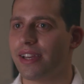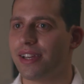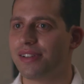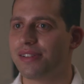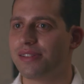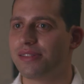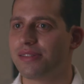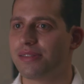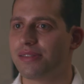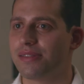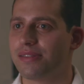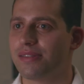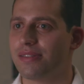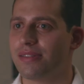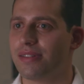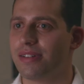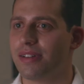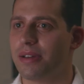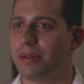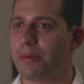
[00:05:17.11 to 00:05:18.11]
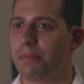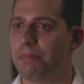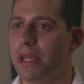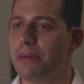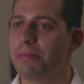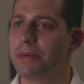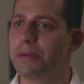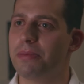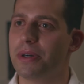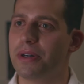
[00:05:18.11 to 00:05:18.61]
It's
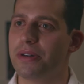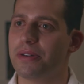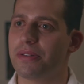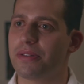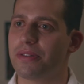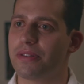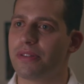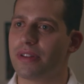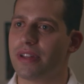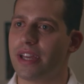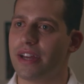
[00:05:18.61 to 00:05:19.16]
people both